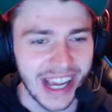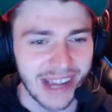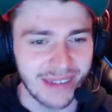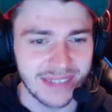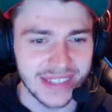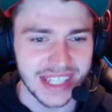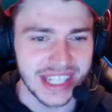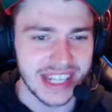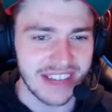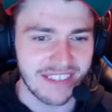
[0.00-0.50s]

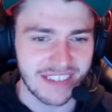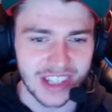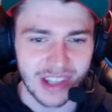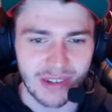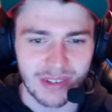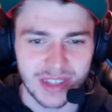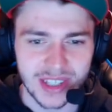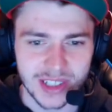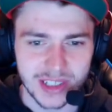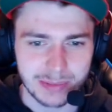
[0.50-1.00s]
You never know
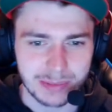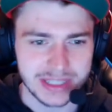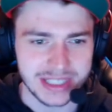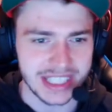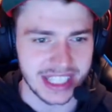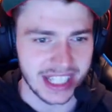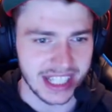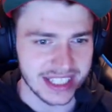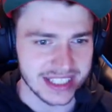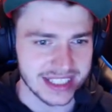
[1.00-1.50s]
in those
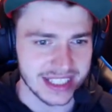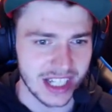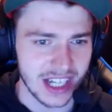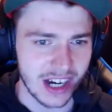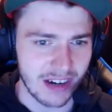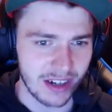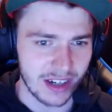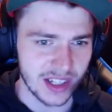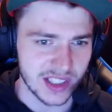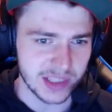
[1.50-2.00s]
particular
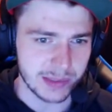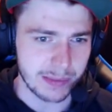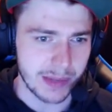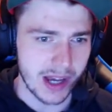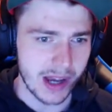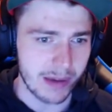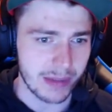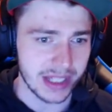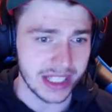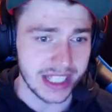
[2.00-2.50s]
scenarios. But
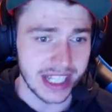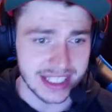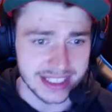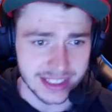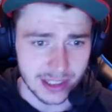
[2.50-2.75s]
I mean, yeah, so